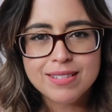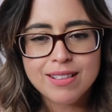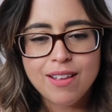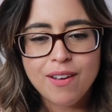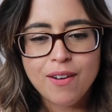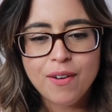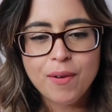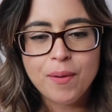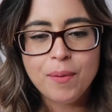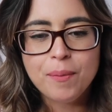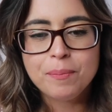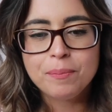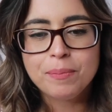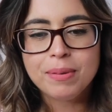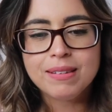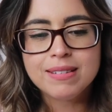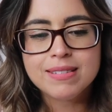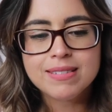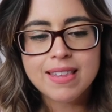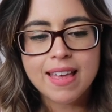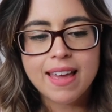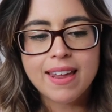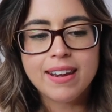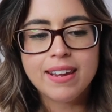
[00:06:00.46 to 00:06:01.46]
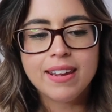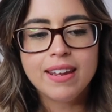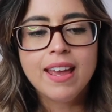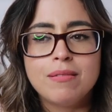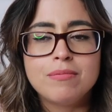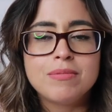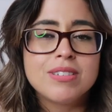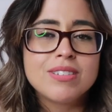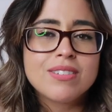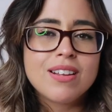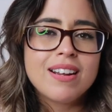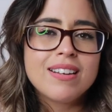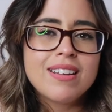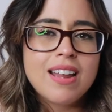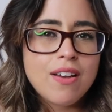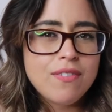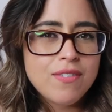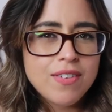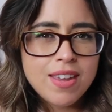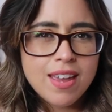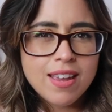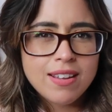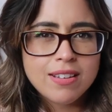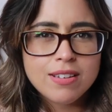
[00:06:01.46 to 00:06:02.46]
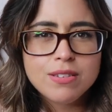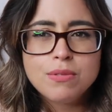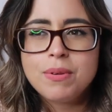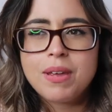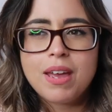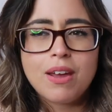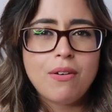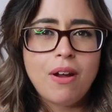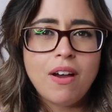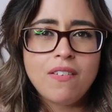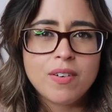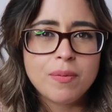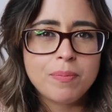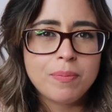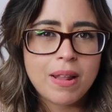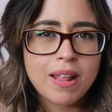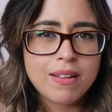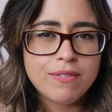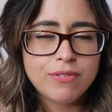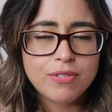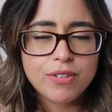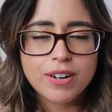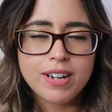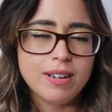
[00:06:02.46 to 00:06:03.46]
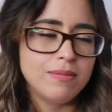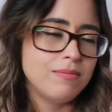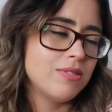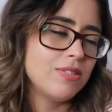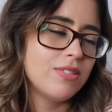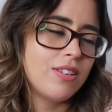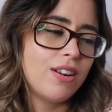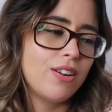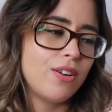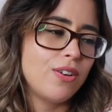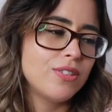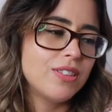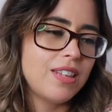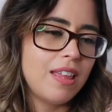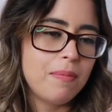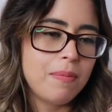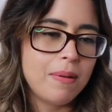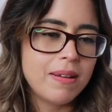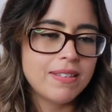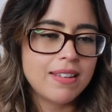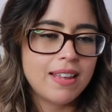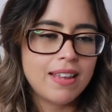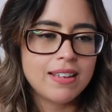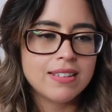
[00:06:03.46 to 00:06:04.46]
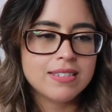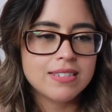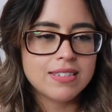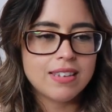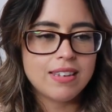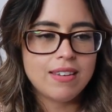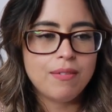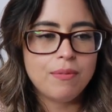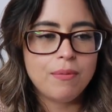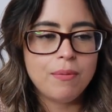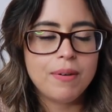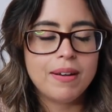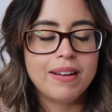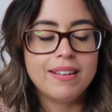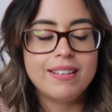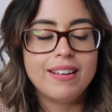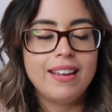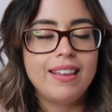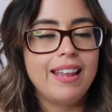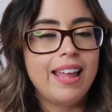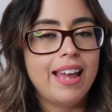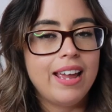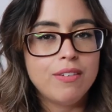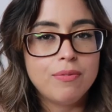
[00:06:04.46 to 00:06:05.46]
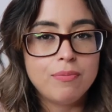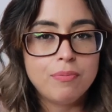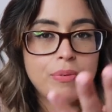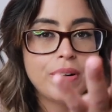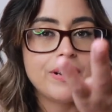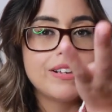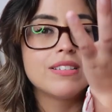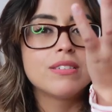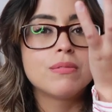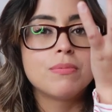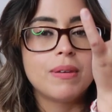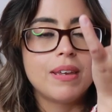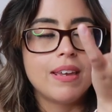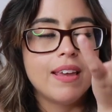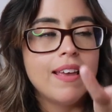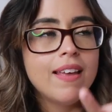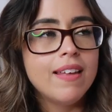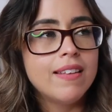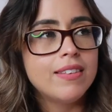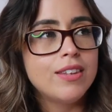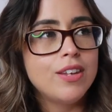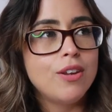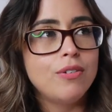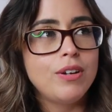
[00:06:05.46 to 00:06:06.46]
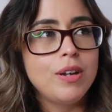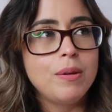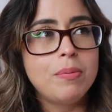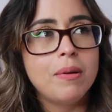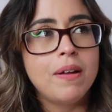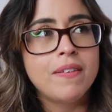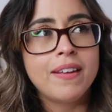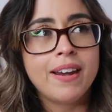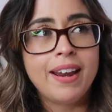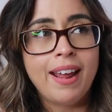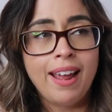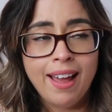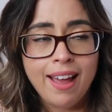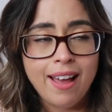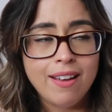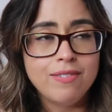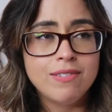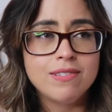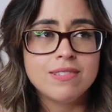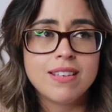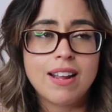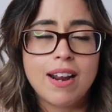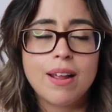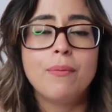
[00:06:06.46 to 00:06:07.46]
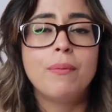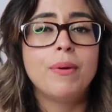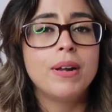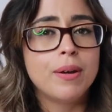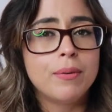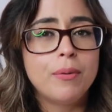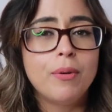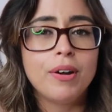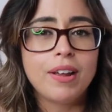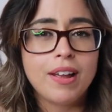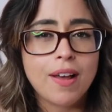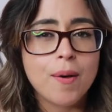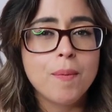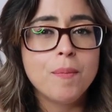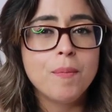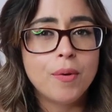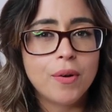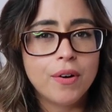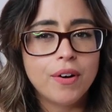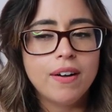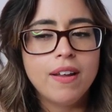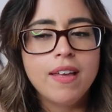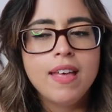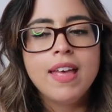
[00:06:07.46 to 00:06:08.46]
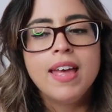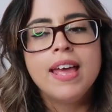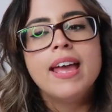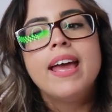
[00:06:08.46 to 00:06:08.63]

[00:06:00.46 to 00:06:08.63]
slow, be steady. I'm just gonna navigate this week. I don't have a plan for it. I'm just gonna go day by day and see what life brings me. The only plan that I have is that I want to work out more,